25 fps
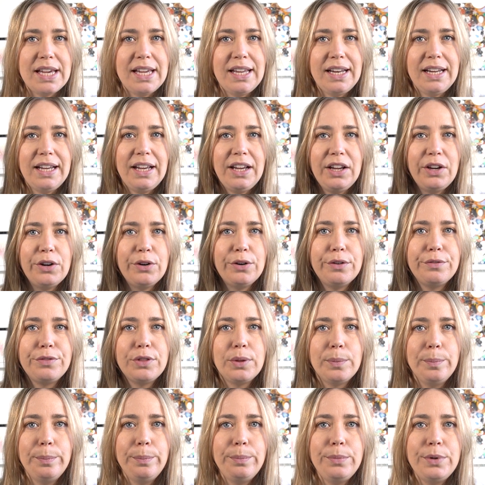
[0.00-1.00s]
any of
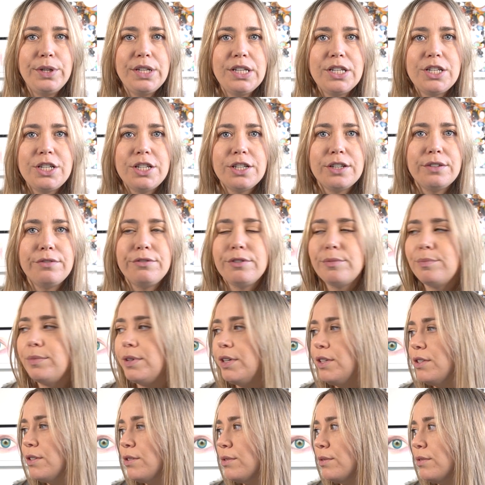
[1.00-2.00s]
the moisture from
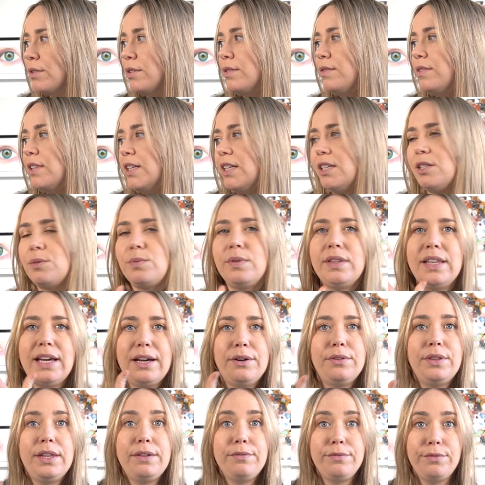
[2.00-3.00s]
those sorts of things
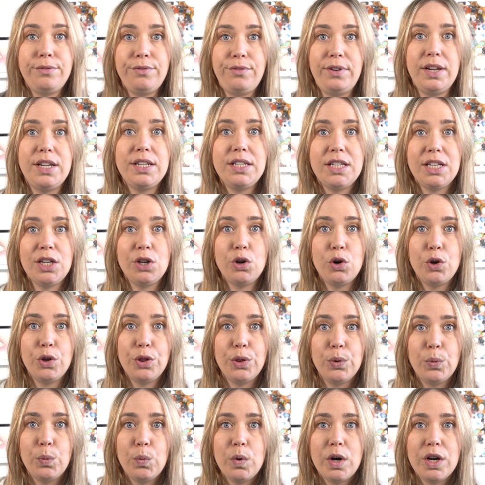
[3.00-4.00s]
without them flooding on
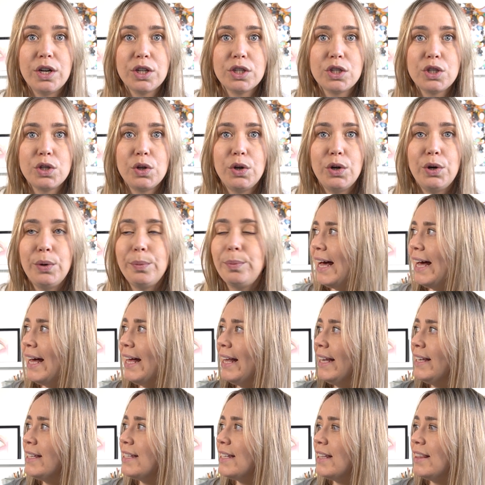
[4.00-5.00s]
the worktop.
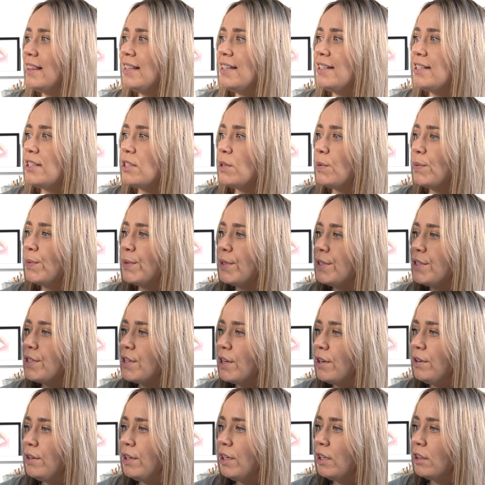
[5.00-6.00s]
And this was
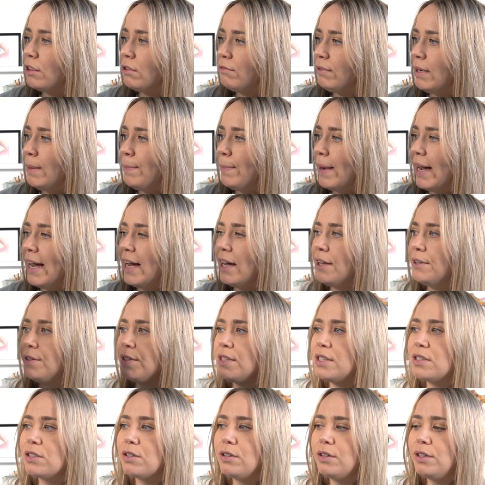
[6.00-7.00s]
only £3.
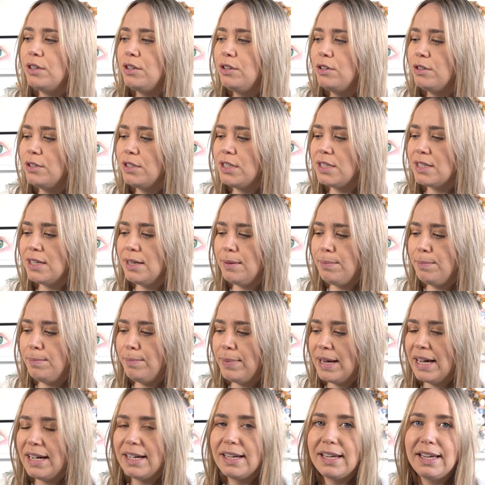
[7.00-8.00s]
It's got a non-slip
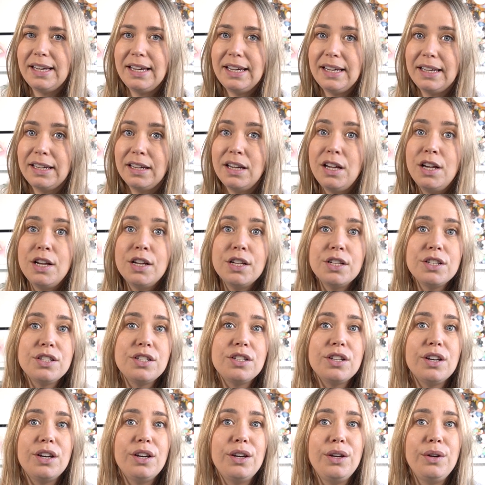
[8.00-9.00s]
backing,
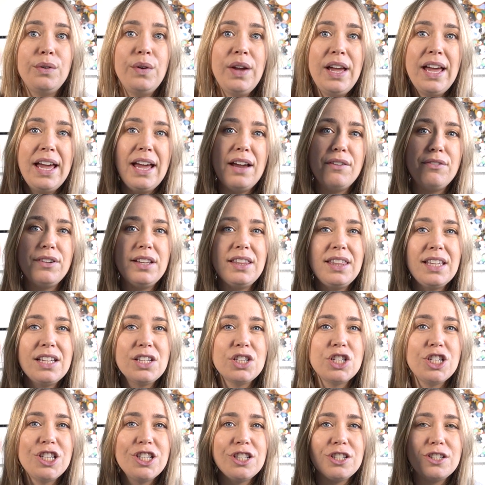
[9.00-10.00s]
so everything
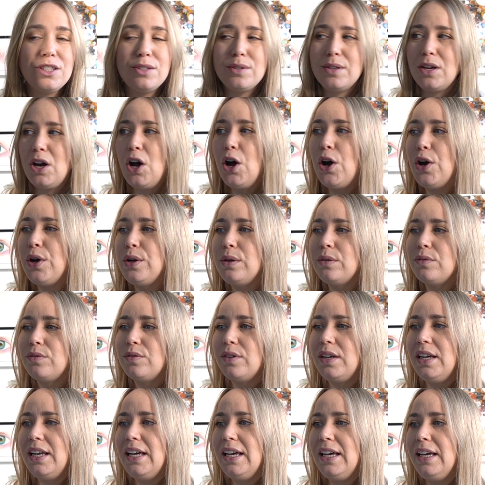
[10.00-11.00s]
should
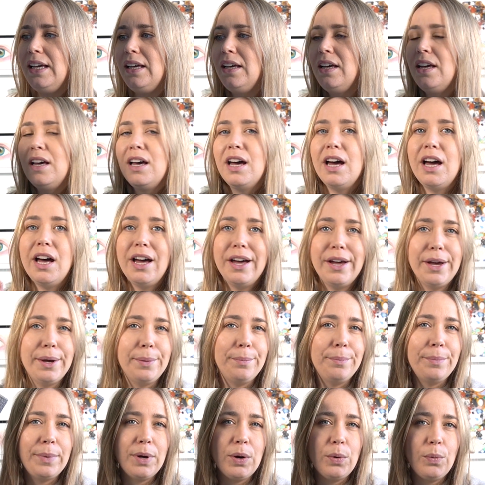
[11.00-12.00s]
hopefully
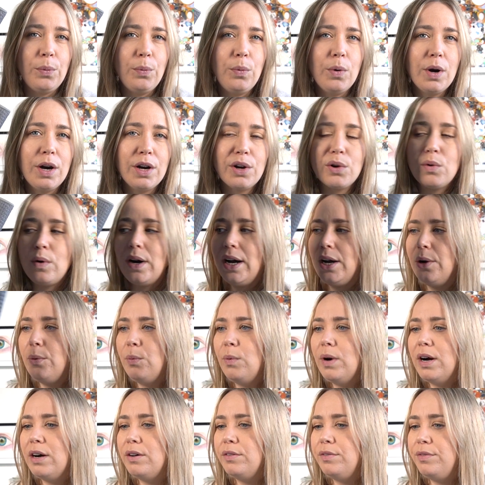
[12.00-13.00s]
work quite
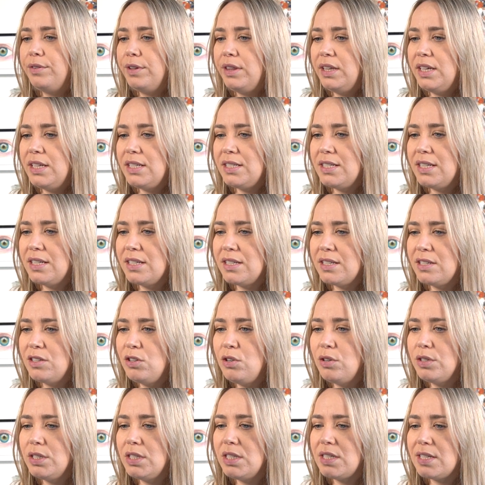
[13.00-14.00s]
well for this. It's
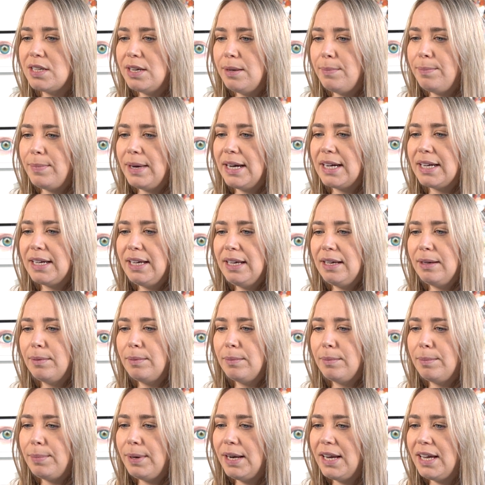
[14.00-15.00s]
non-slip
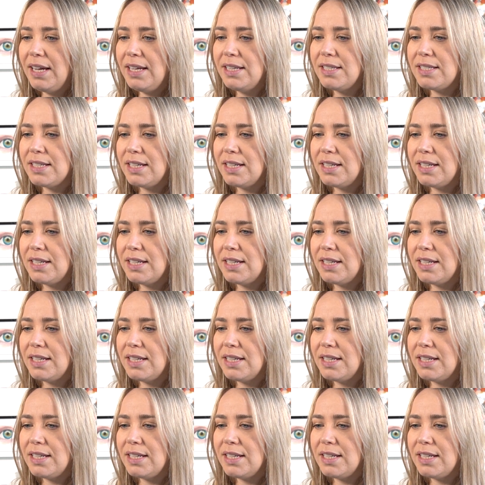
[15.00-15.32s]
backing, placed